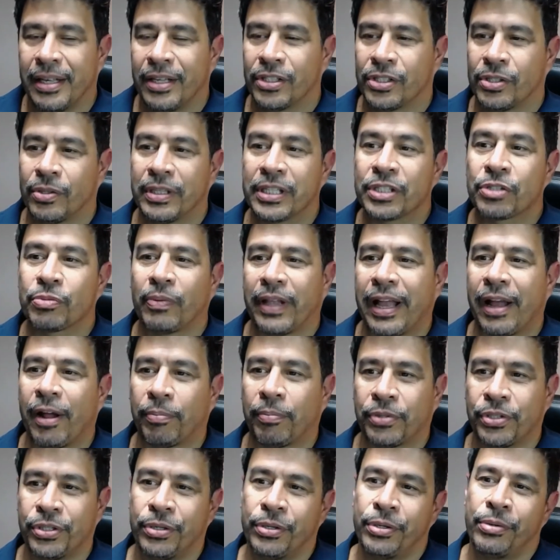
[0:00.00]
So this really
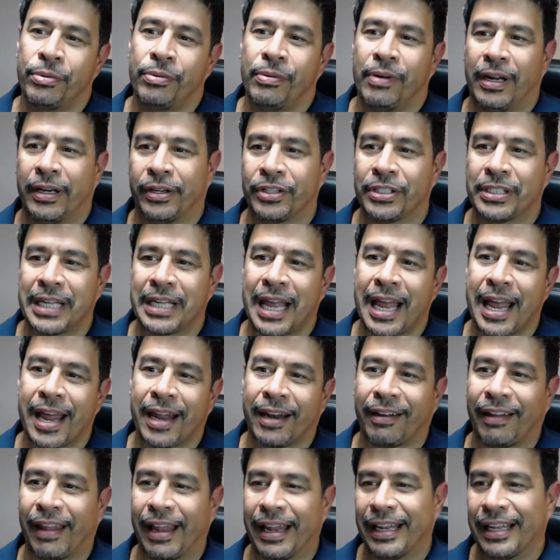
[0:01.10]
helped you
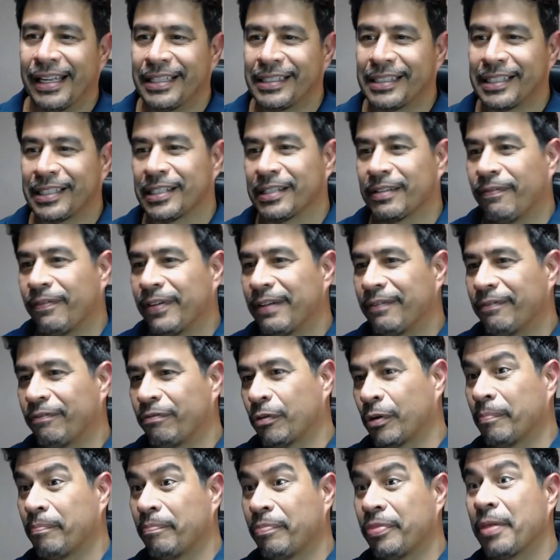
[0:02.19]
understand, like, is this a fit
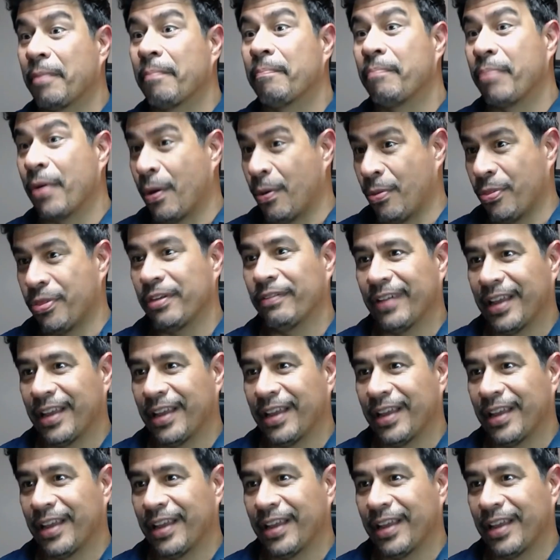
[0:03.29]
for the both of